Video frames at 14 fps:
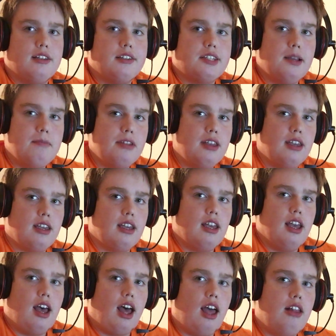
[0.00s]
Something
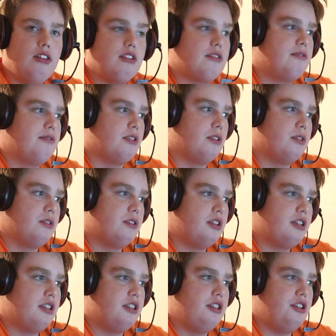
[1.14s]
I look
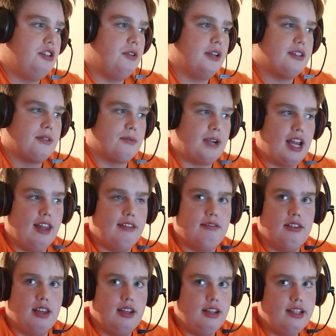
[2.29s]
forward to as a rally
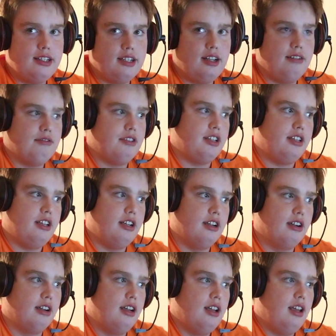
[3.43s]
fan each and every
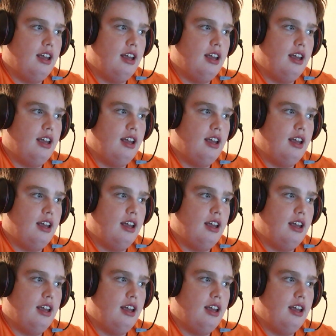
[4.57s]
year